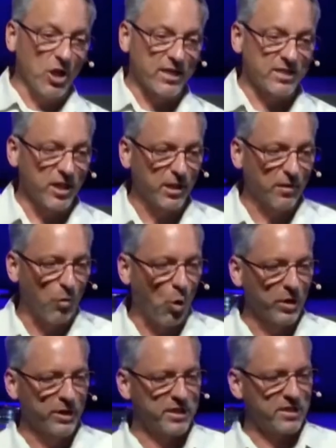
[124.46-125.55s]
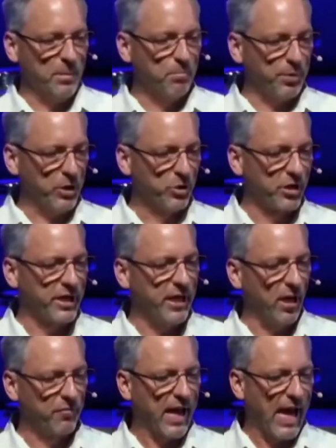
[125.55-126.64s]
sight of holiness and purity
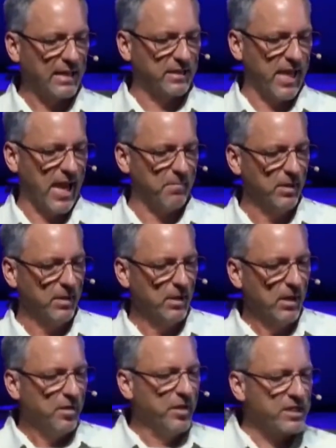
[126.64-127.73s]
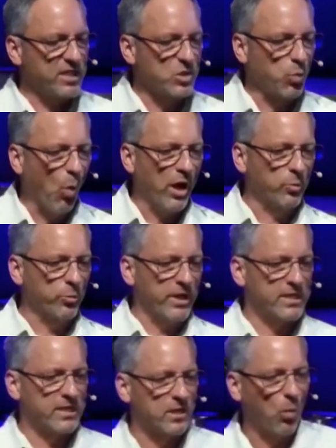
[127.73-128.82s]
of God today. This is one
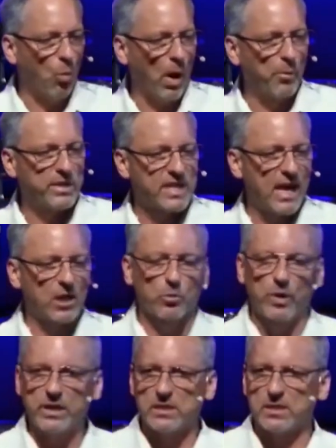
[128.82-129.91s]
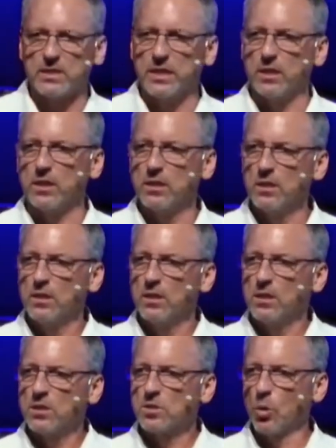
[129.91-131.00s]
reason why we tolerate sin
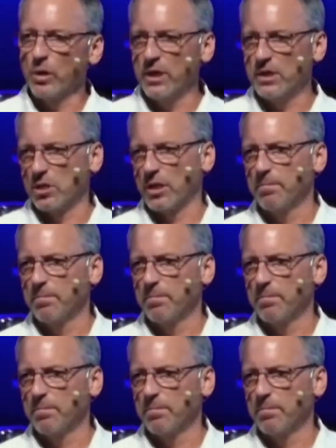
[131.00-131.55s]
so easily.